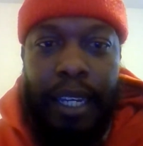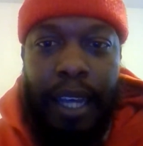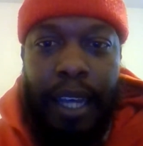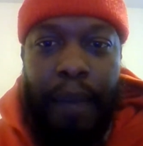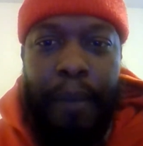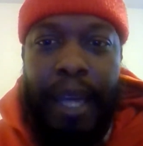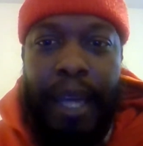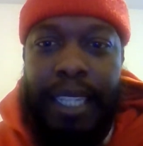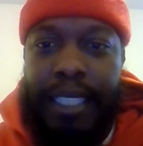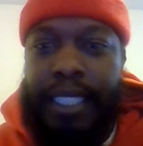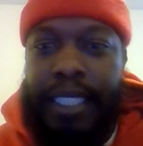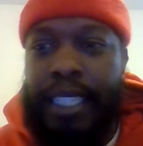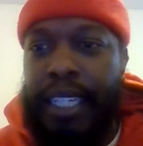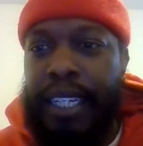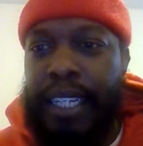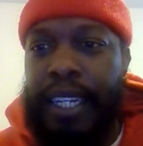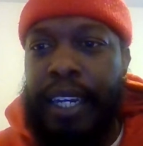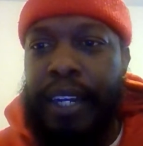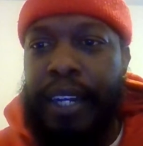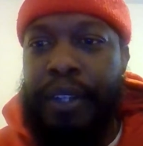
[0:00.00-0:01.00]
Imagine
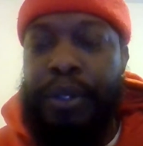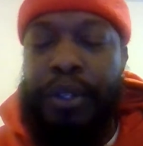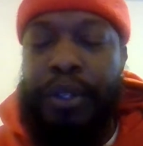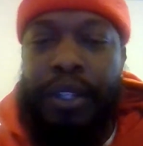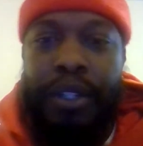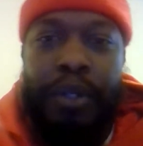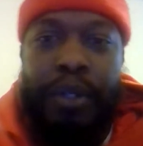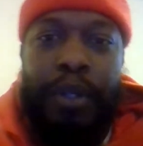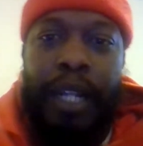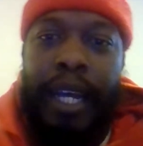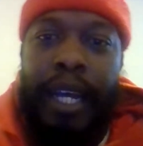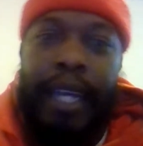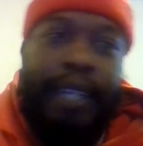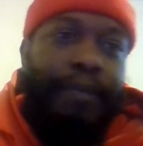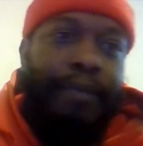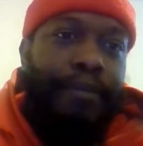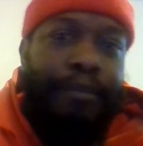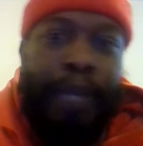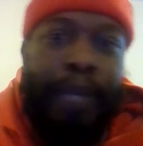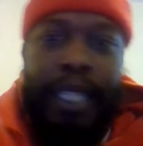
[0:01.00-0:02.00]
sitting there and you can do like
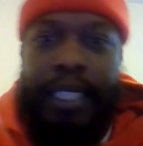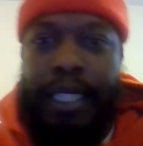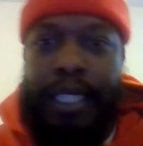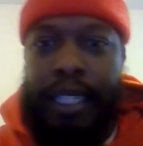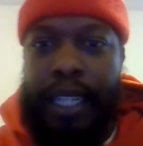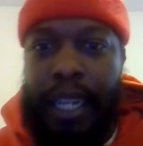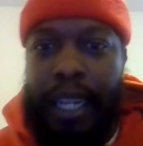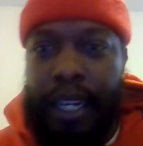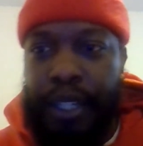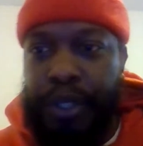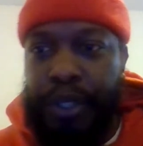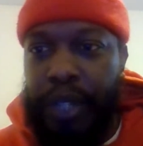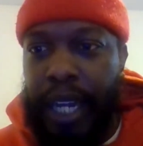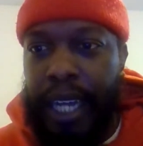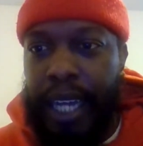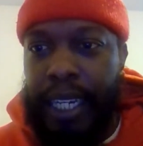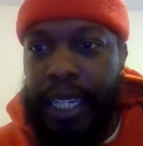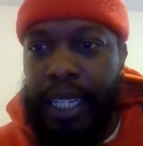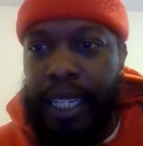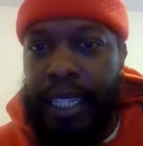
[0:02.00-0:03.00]
basically
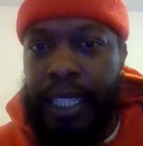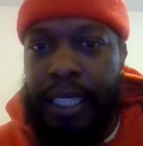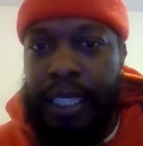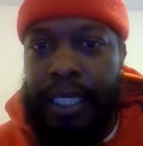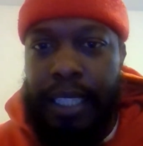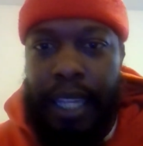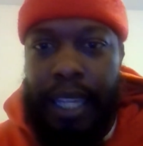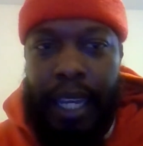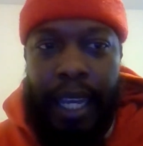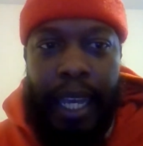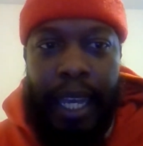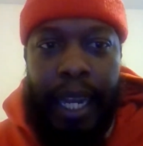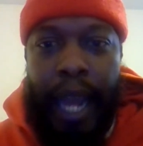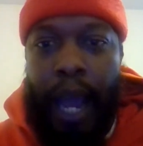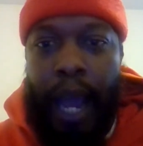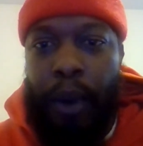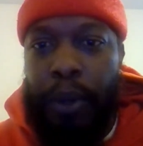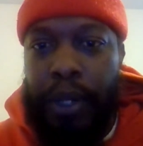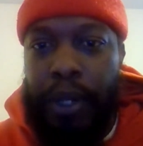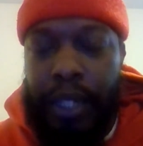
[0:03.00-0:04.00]
100 IDs an
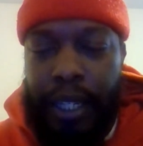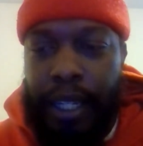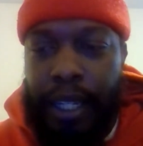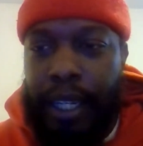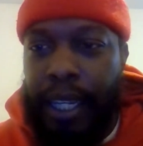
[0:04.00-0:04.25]
hour.